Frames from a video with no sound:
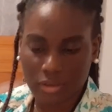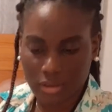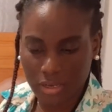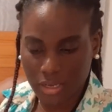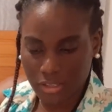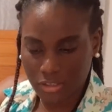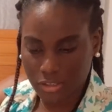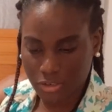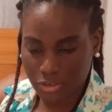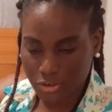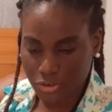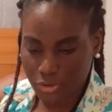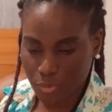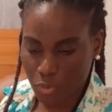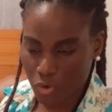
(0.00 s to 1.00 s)
get to
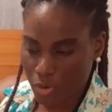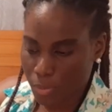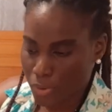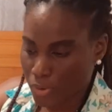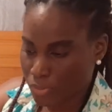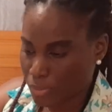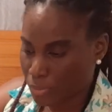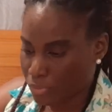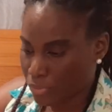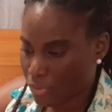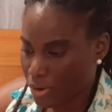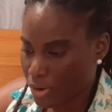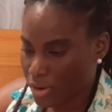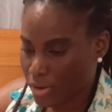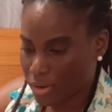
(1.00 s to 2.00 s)
learn more about the
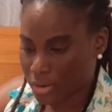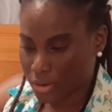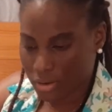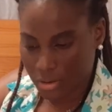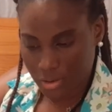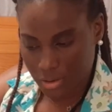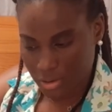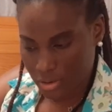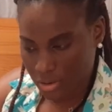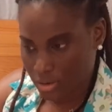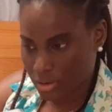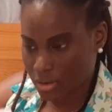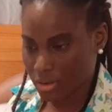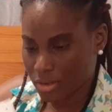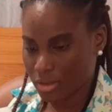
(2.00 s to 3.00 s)
product.
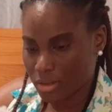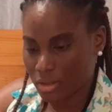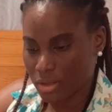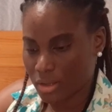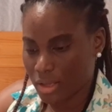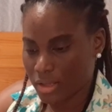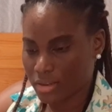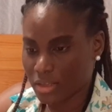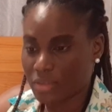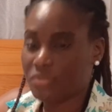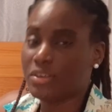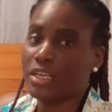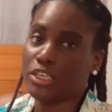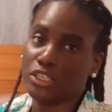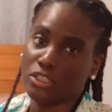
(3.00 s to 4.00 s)

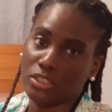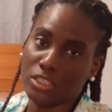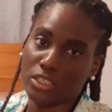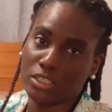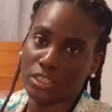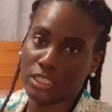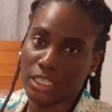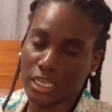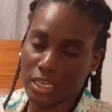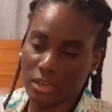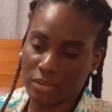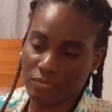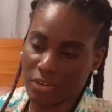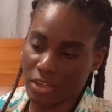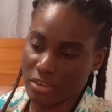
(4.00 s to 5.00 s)
Definitely you need to take
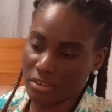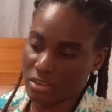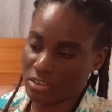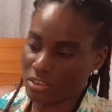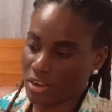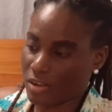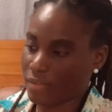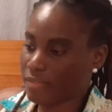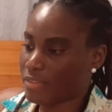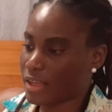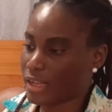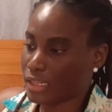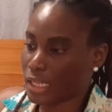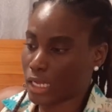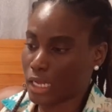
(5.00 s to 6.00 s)
advantage of
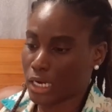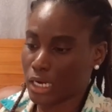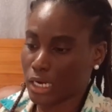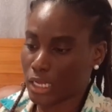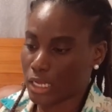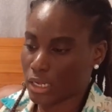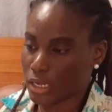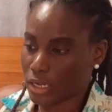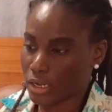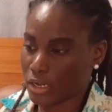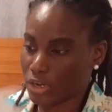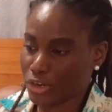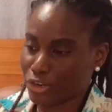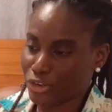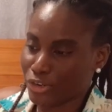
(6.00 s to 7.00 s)
that and
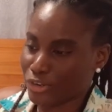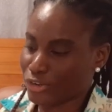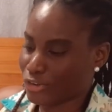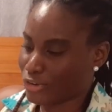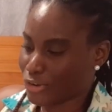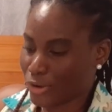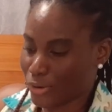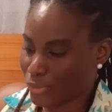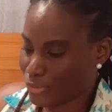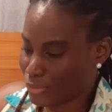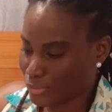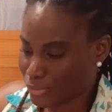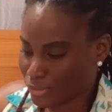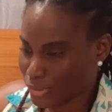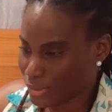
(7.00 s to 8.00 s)
learn how to
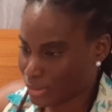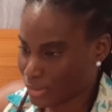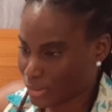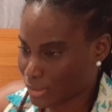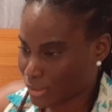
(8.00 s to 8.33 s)
use it.